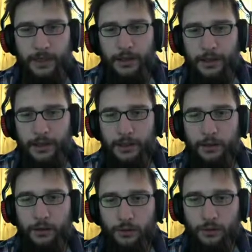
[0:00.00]

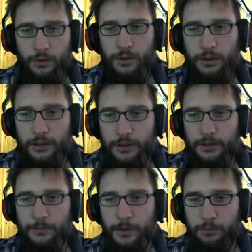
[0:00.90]
Hello. Let
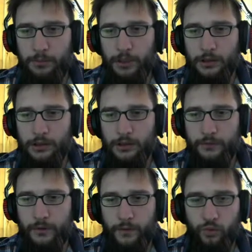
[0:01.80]
me barter
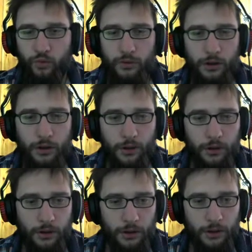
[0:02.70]
with you.
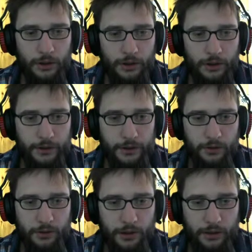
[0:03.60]
Here you
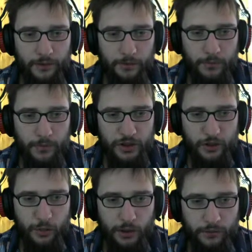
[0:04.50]
can have the magic
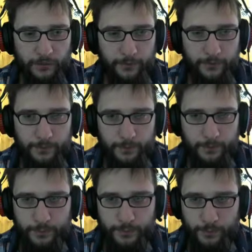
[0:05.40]
ring of...
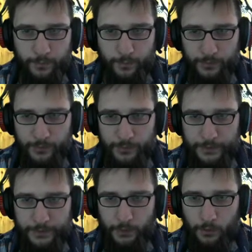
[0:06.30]

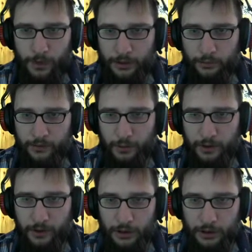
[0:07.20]
Well, very
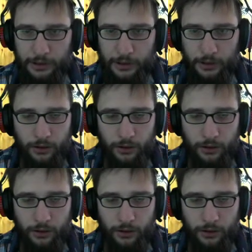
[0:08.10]
little healing.